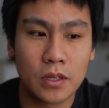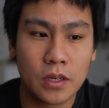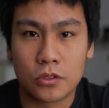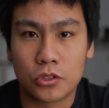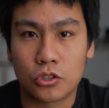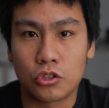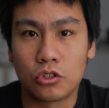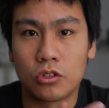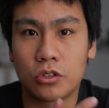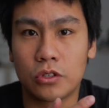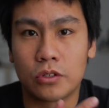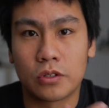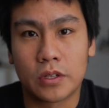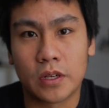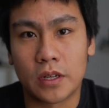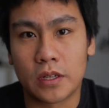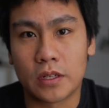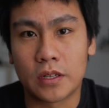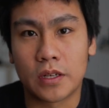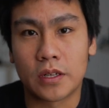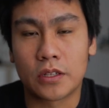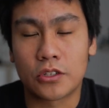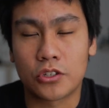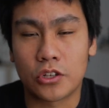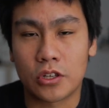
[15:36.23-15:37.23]
Sure, you
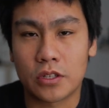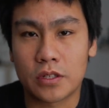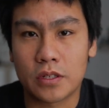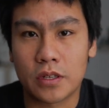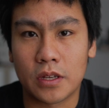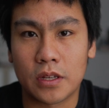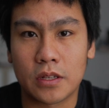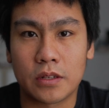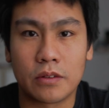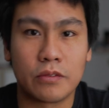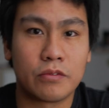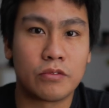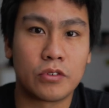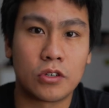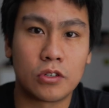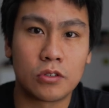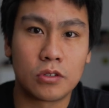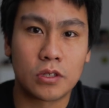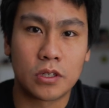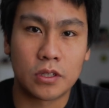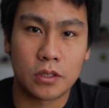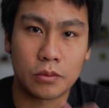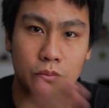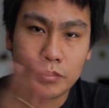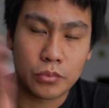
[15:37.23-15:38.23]
can just get a
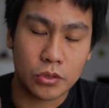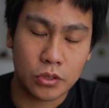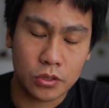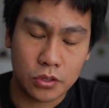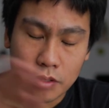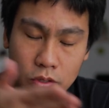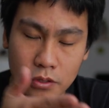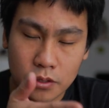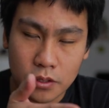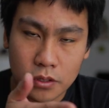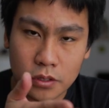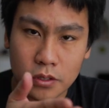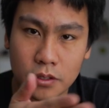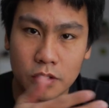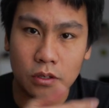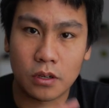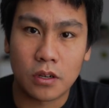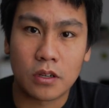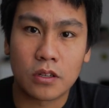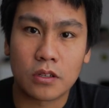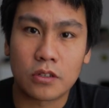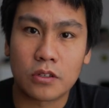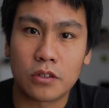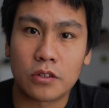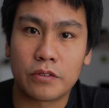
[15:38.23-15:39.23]
folder and put all
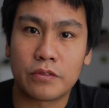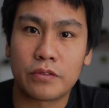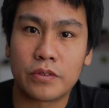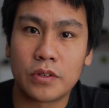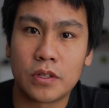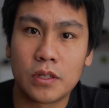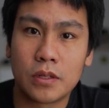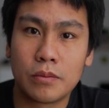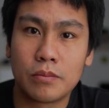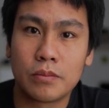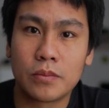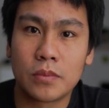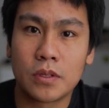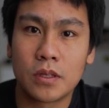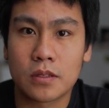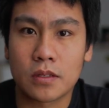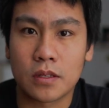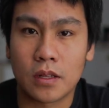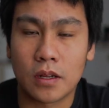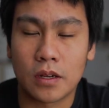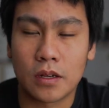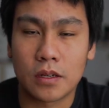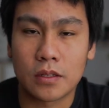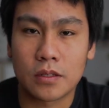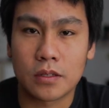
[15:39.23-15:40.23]
your film
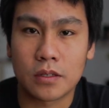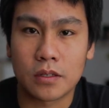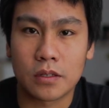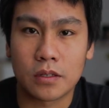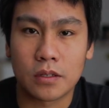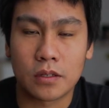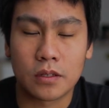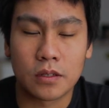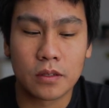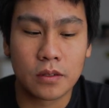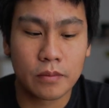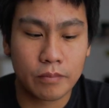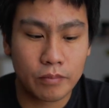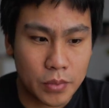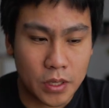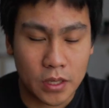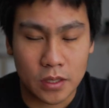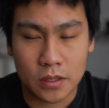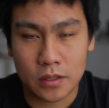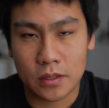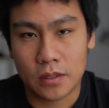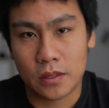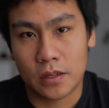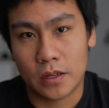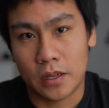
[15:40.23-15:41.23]
slides in,
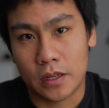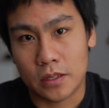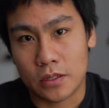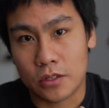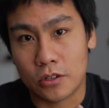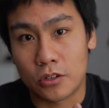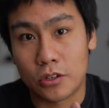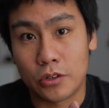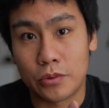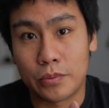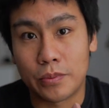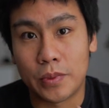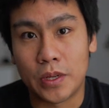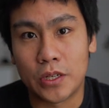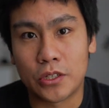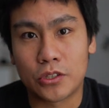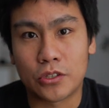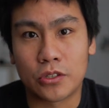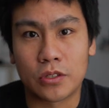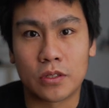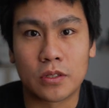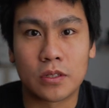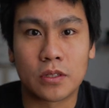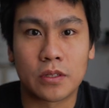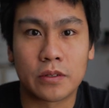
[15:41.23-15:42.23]
but as I already
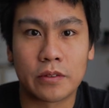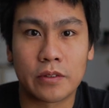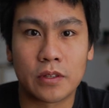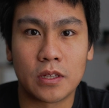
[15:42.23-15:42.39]
mentioned,